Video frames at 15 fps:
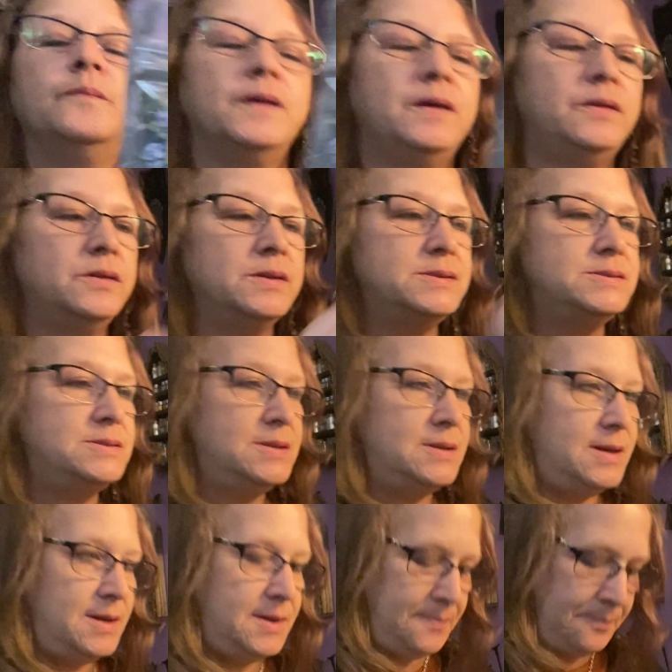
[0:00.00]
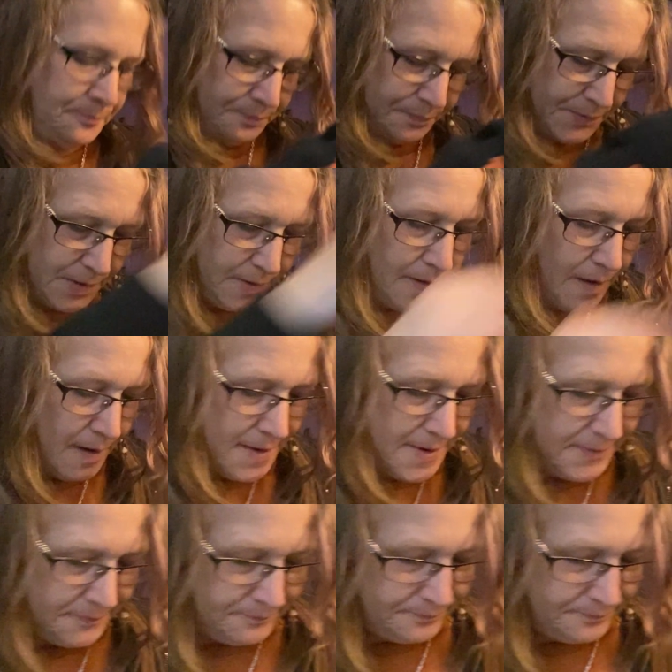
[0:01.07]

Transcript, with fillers: in the tea. Okay.